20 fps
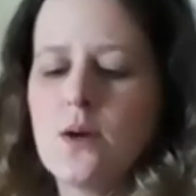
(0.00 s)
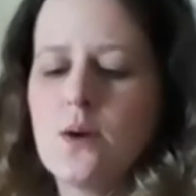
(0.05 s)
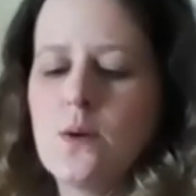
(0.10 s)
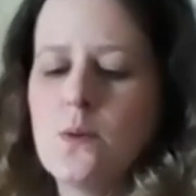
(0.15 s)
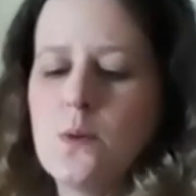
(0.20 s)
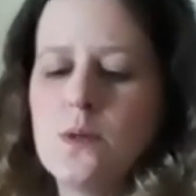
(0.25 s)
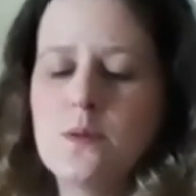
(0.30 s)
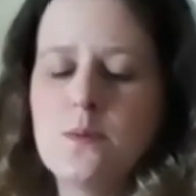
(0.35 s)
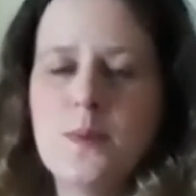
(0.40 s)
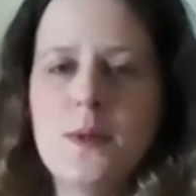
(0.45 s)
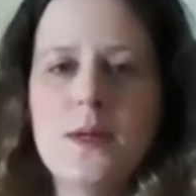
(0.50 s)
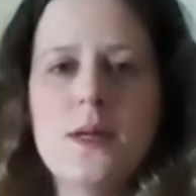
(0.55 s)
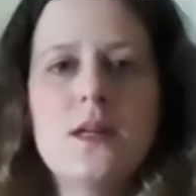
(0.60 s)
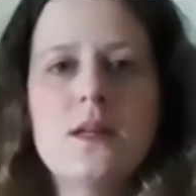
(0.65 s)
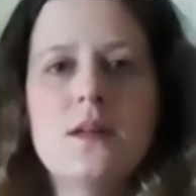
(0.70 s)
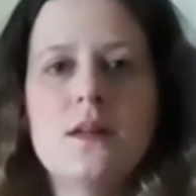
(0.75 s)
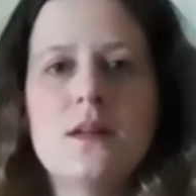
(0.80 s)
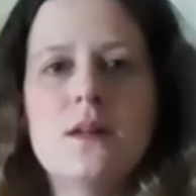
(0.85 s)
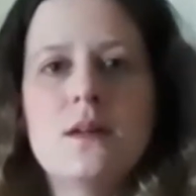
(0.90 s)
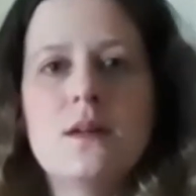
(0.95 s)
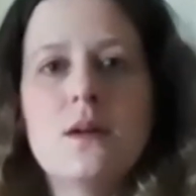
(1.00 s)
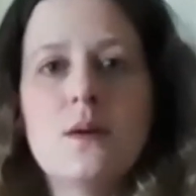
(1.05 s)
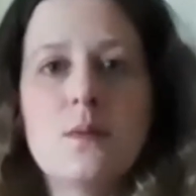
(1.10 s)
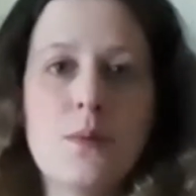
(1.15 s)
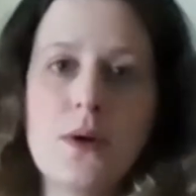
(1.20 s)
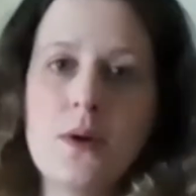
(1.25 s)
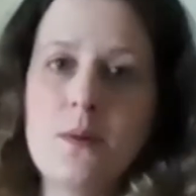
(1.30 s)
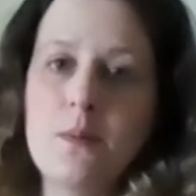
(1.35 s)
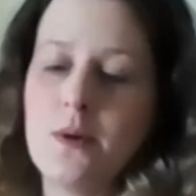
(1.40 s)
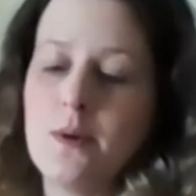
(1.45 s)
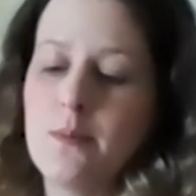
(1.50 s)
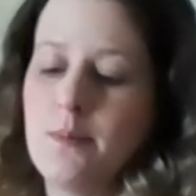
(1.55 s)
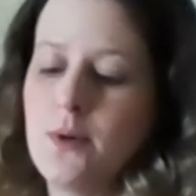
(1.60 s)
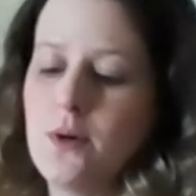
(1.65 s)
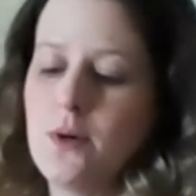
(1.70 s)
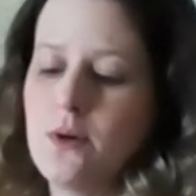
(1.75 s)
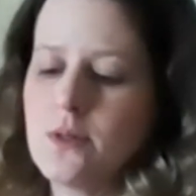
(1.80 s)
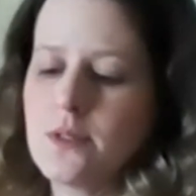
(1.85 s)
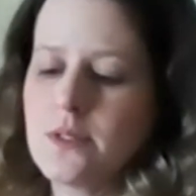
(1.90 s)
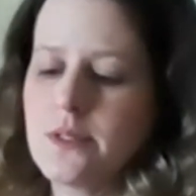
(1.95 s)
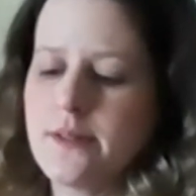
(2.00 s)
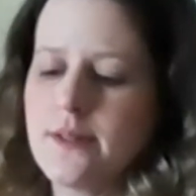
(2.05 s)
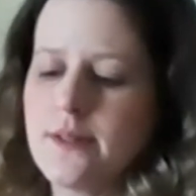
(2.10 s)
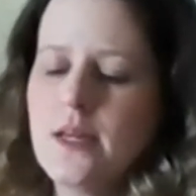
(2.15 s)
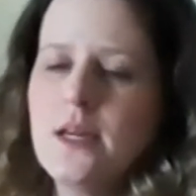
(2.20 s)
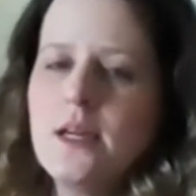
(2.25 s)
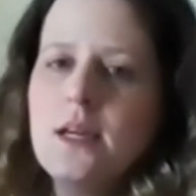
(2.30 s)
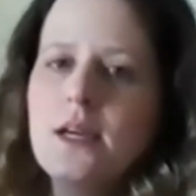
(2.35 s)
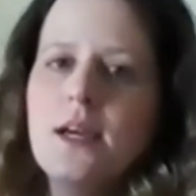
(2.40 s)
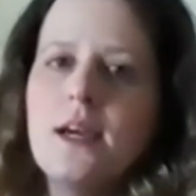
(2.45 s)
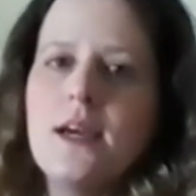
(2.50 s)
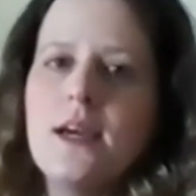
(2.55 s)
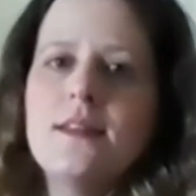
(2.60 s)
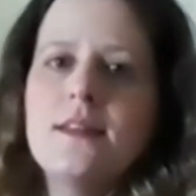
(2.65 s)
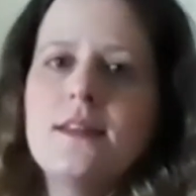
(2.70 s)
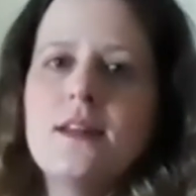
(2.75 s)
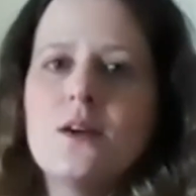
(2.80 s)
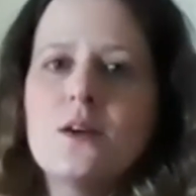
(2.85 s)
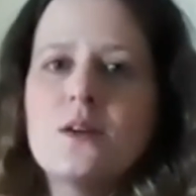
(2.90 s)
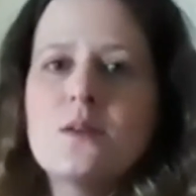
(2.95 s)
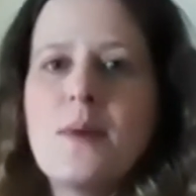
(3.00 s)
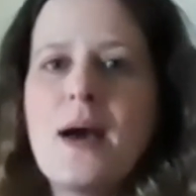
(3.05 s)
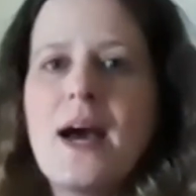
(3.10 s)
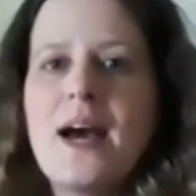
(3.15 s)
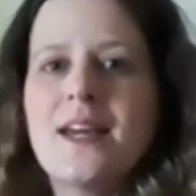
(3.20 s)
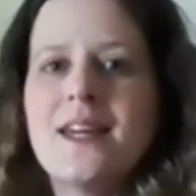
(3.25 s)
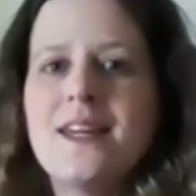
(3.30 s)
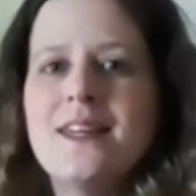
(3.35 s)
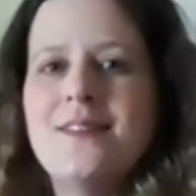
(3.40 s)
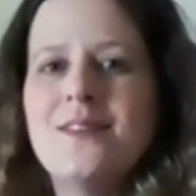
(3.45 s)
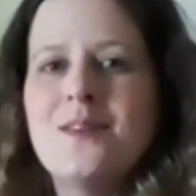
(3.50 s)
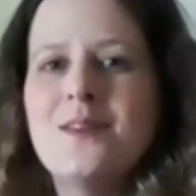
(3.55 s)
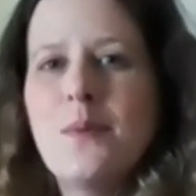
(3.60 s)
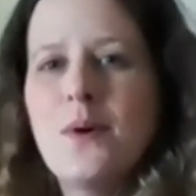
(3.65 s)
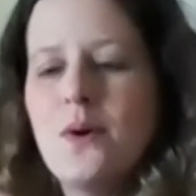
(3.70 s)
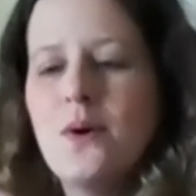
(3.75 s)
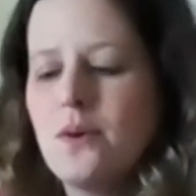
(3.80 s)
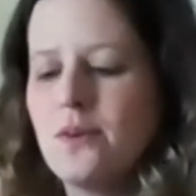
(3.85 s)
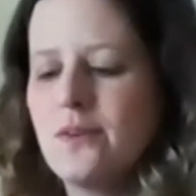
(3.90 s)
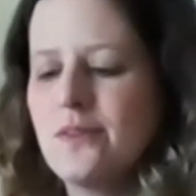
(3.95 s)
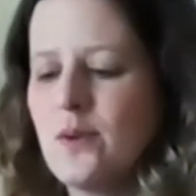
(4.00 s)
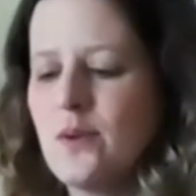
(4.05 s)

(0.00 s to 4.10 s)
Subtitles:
I would put it in an appropriate box, and then I'd pack in the box.